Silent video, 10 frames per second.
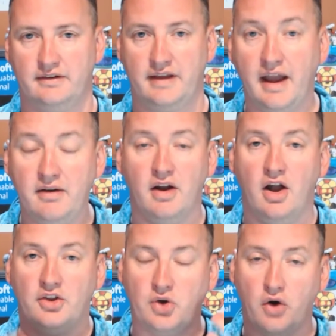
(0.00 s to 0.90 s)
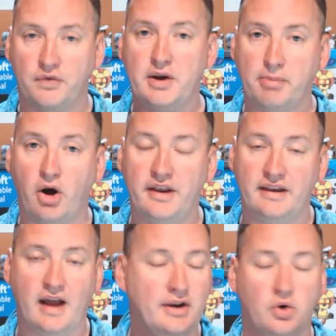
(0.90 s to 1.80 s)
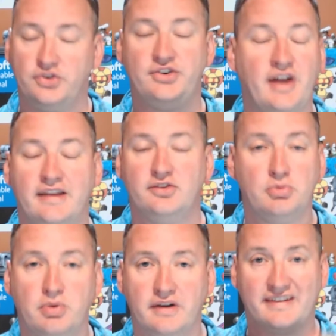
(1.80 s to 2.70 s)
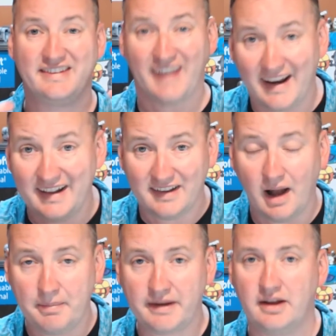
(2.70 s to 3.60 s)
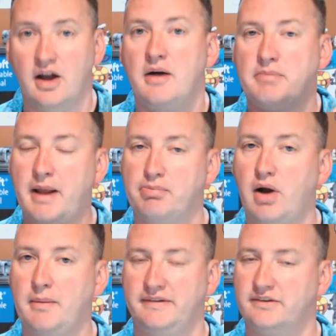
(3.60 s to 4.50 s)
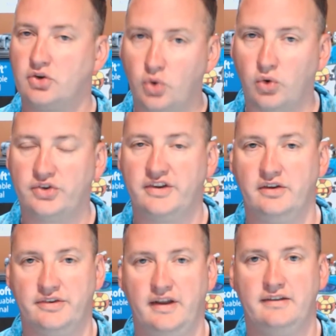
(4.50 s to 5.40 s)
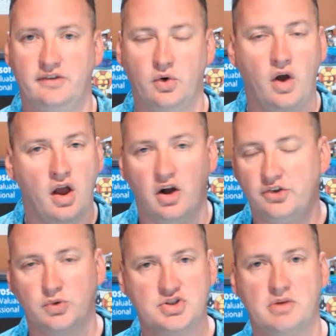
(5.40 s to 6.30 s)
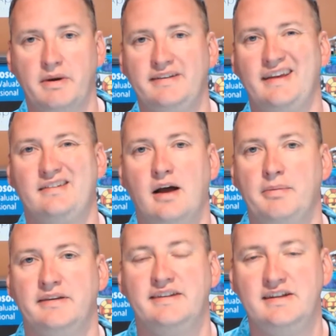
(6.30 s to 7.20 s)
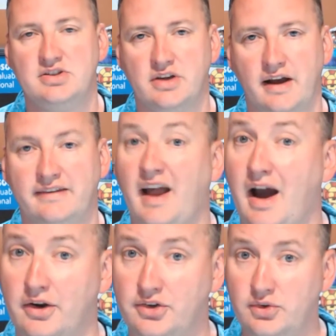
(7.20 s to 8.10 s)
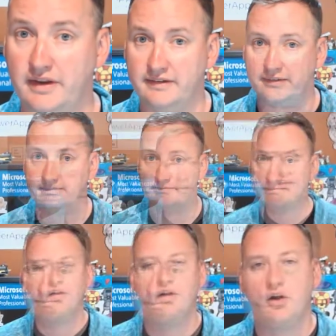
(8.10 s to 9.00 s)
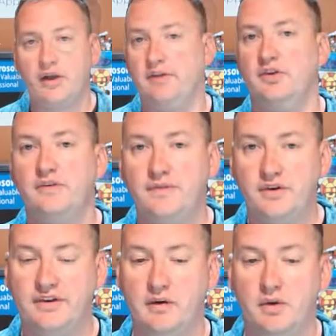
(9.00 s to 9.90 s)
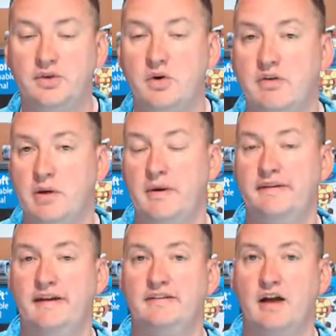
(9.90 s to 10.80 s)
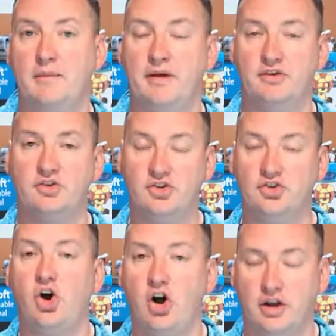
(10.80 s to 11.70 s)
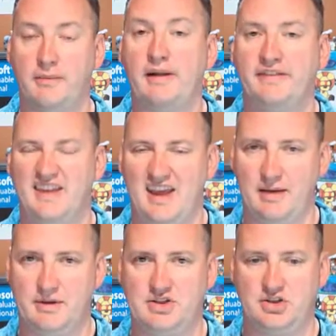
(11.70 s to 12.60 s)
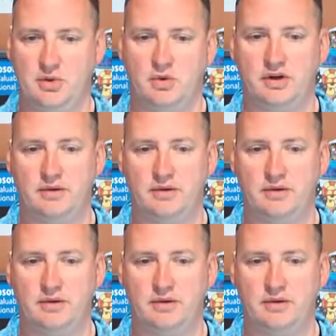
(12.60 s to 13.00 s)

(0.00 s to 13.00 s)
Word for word: Okay, so hopefully you're bought in. I know this is not a super exciting topic, but I promise it's a core skill set. So let's switch over to my desktop and teach you guys how to do this. Okay, so the first thing I want to do over here on my desktop is let's talk about the image that you want